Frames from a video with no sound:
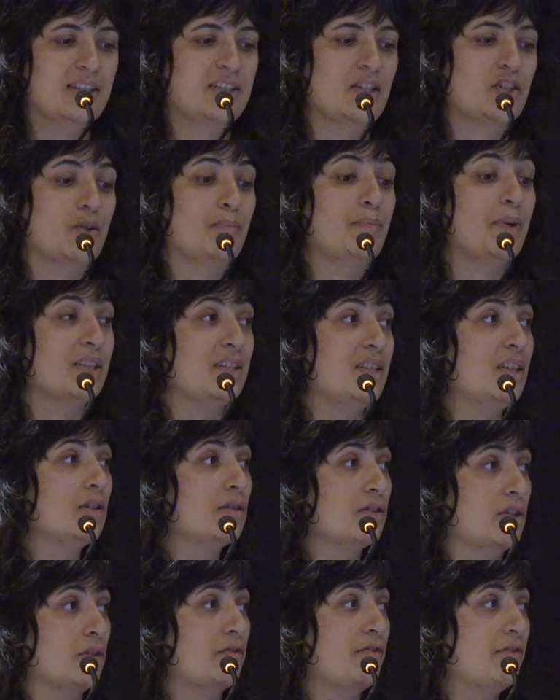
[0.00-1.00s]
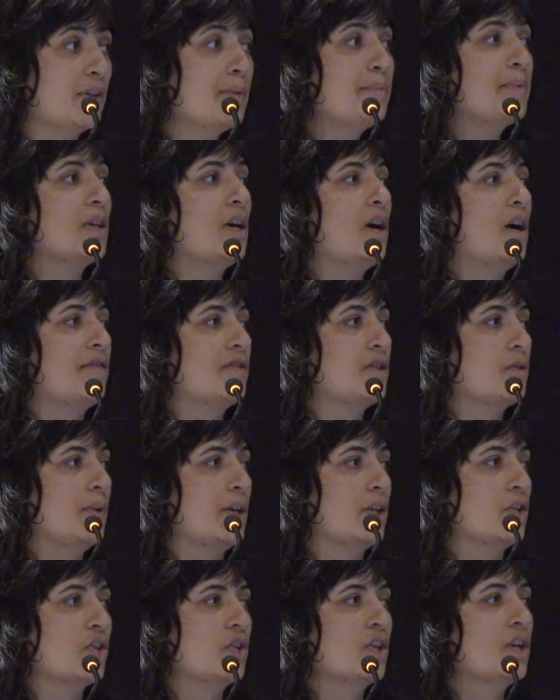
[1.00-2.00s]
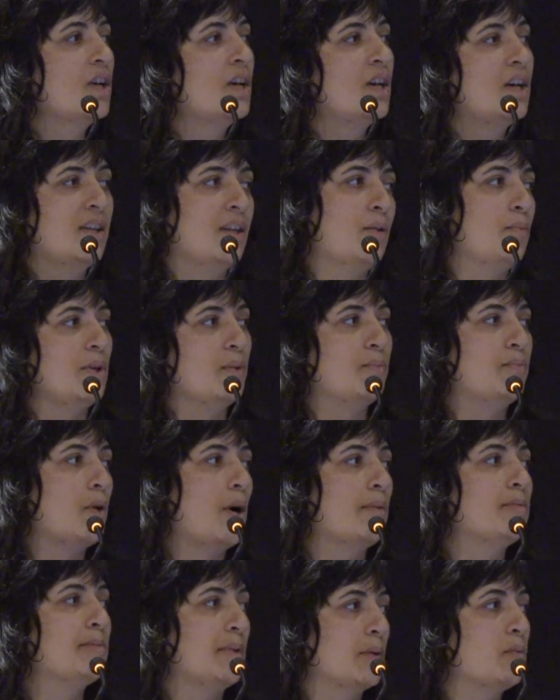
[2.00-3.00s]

such a big deal to flip the off switch that we probably